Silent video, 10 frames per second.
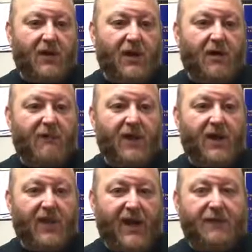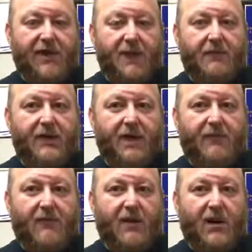However, now they have adopted the
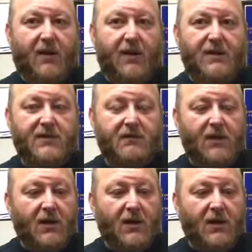M4 carbines,